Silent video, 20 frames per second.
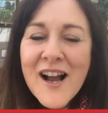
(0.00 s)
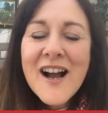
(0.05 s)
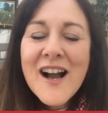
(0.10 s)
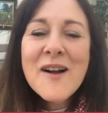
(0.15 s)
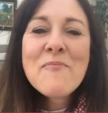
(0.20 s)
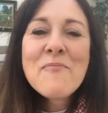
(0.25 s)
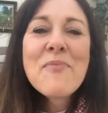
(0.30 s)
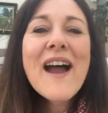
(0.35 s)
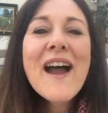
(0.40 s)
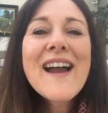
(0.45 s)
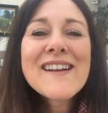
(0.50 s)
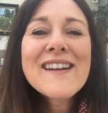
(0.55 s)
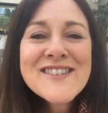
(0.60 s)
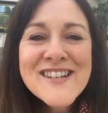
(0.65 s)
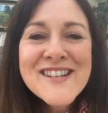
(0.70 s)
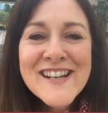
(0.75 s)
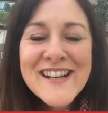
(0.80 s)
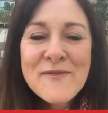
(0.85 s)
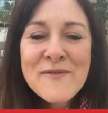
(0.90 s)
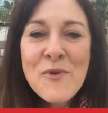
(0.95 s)
But
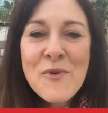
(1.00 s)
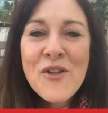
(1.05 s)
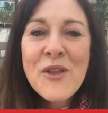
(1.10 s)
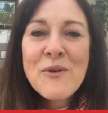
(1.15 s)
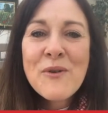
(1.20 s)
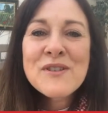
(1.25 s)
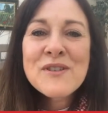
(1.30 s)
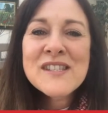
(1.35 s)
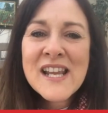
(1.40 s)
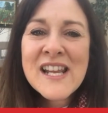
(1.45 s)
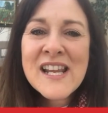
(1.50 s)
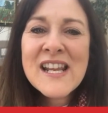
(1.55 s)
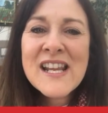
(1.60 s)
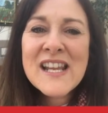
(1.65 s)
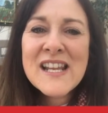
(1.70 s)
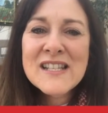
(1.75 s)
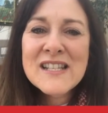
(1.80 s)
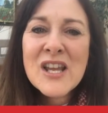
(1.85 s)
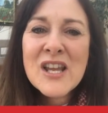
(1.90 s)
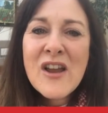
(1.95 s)
actually, what they were saying
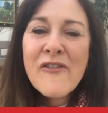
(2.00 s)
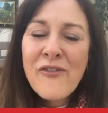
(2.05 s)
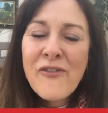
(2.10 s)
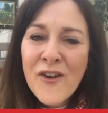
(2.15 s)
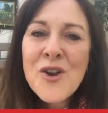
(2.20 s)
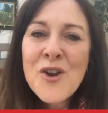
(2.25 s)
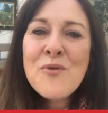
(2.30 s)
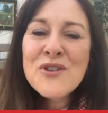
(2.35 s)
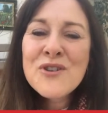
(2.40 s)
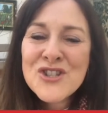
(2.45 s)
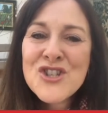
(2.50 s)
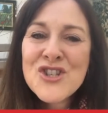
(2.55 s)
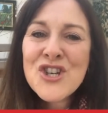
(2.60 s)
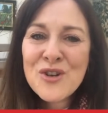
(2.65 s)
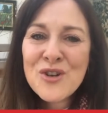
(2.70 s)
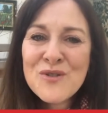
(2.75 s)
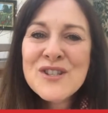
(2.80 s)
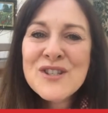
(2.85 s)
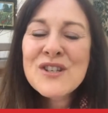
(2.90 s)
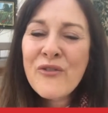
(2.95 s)
is followers
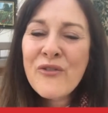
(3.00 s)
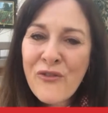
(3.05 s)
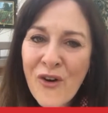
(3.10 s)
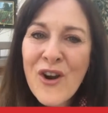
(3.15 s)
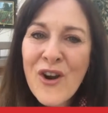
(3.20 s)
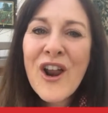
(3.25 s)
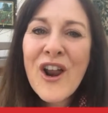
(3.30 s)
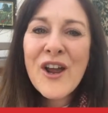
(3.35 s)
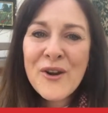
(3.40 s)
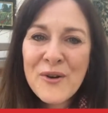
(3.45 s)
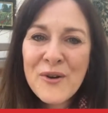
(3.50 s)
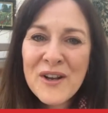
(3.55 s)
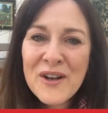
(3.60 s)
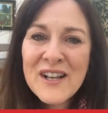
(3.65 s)
choose to follow.